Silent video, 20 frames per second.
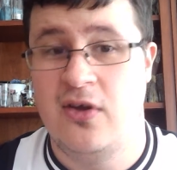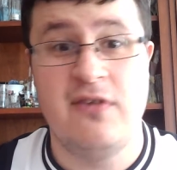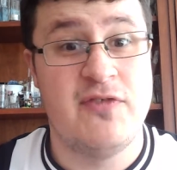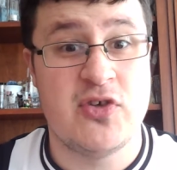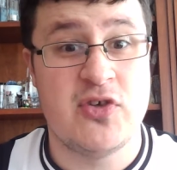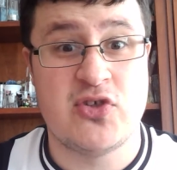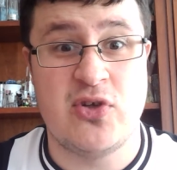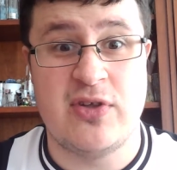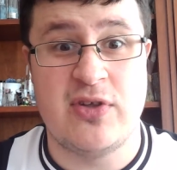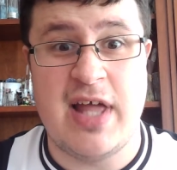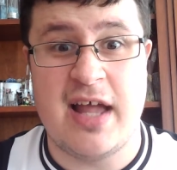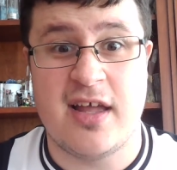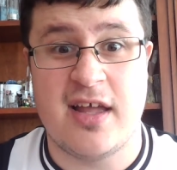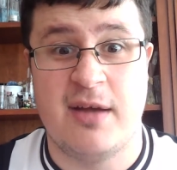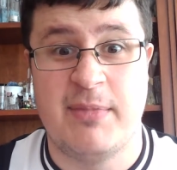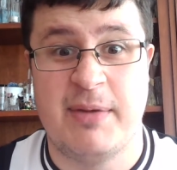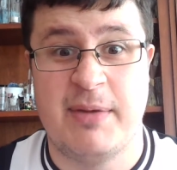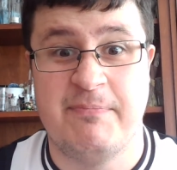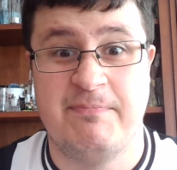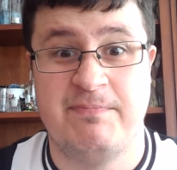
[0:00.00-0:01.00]
who foresaw
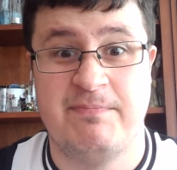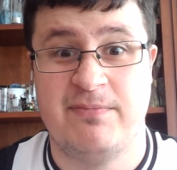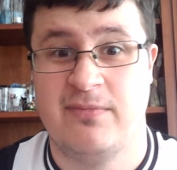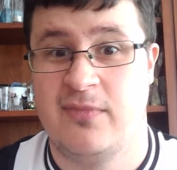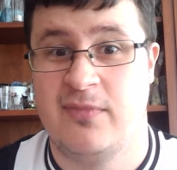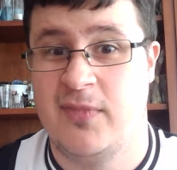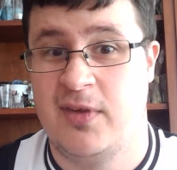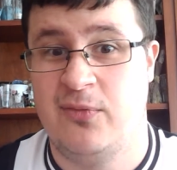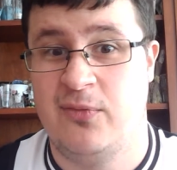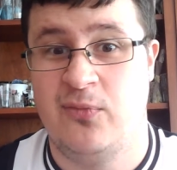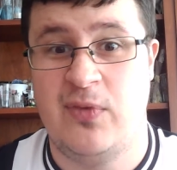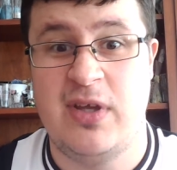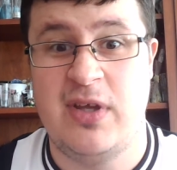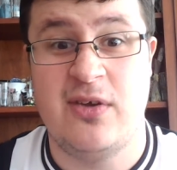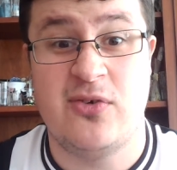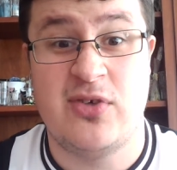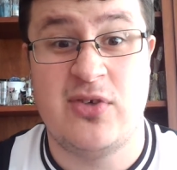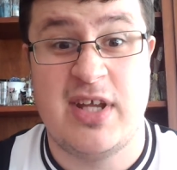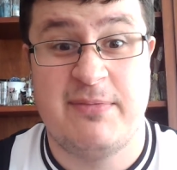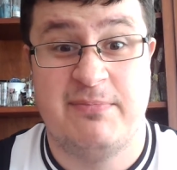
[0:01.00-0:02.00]
that coming?
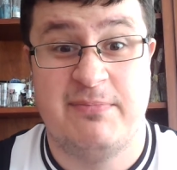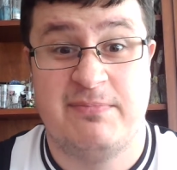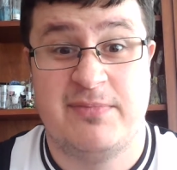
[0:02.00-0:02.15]
We all